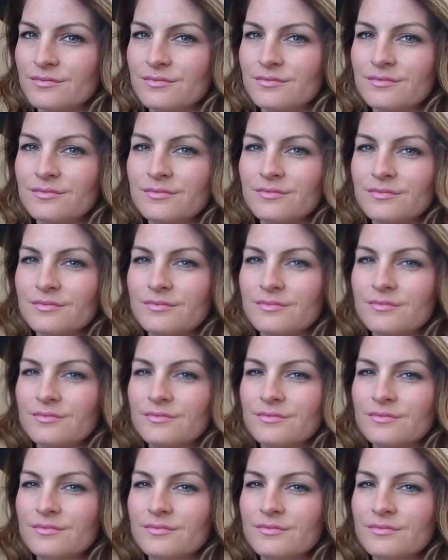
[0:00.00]

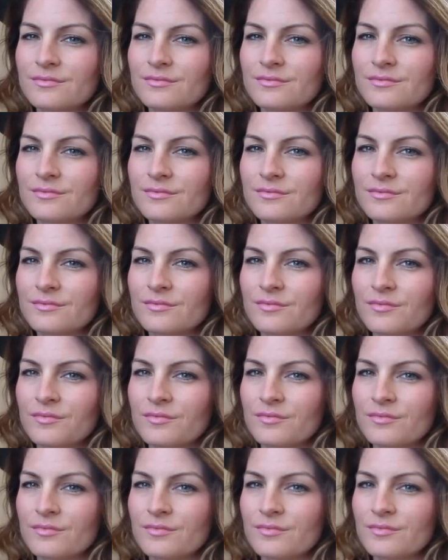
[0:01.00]

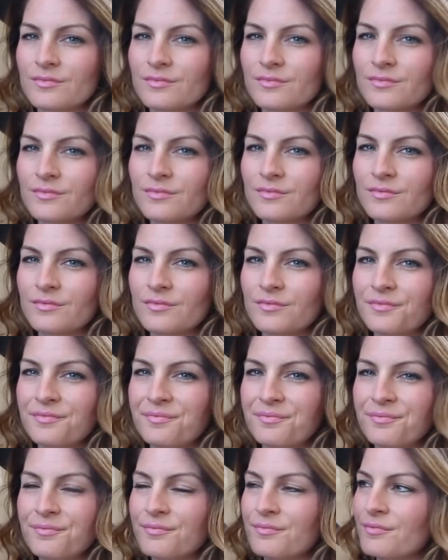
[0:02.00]

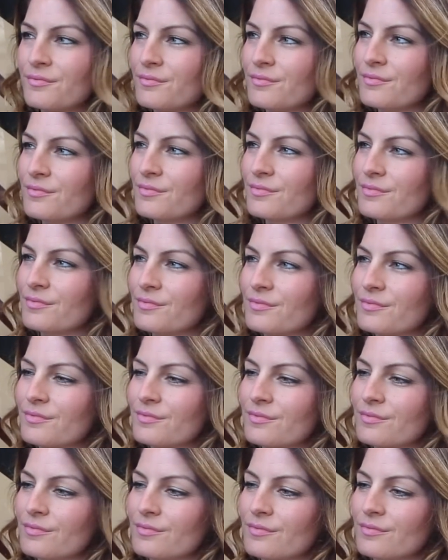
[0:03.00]

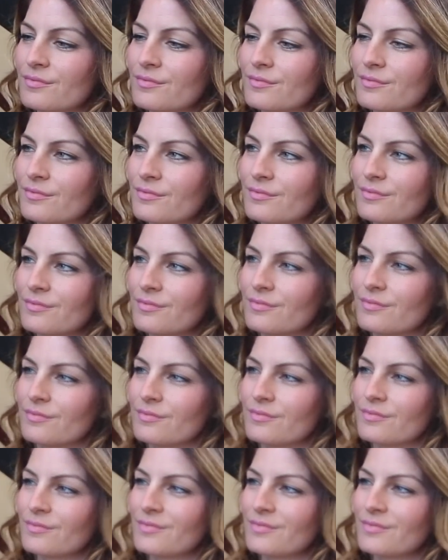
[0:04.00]
This person isn't speaking.